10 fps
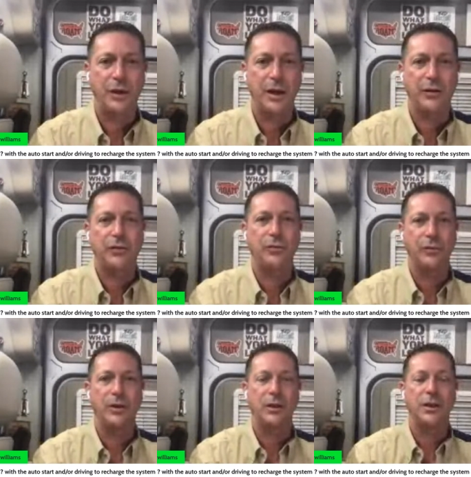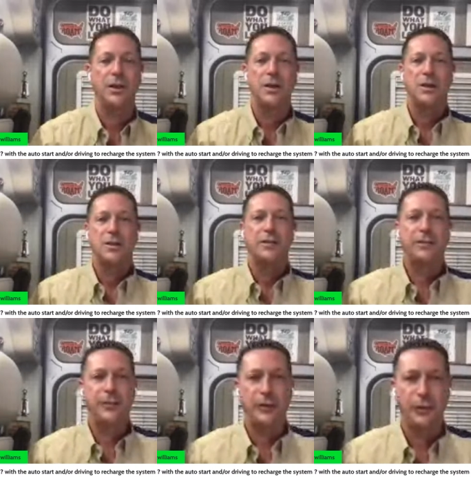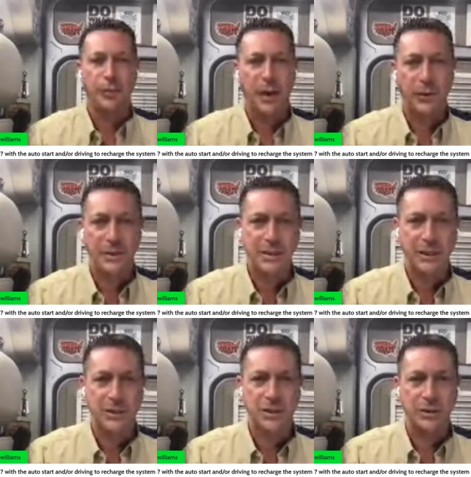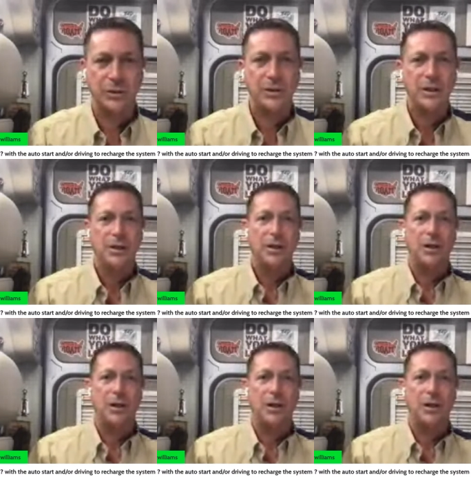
You can't really fill your battery sitting still.